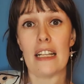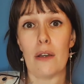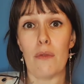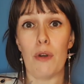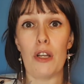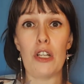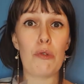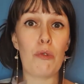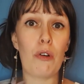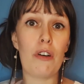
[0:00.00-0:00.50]

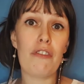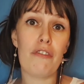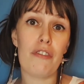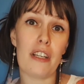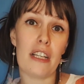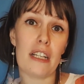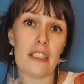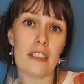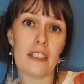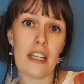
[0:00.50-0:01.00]
which one
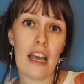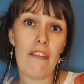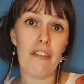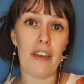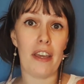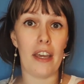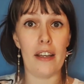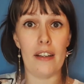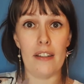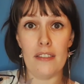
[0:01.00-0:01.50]
feels
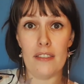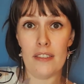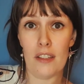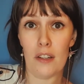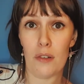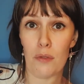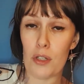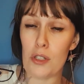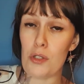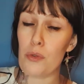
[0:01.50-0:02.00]
heavier,
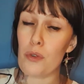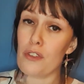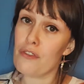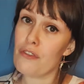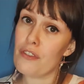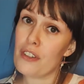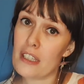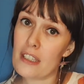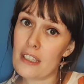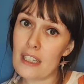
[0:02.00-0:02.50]
which one
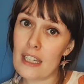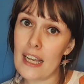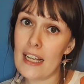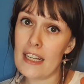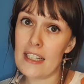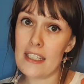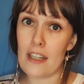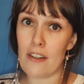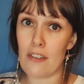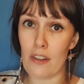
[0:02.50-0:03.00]
feels
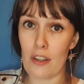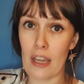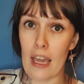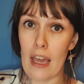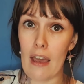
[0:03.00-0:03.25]
lighter, okay?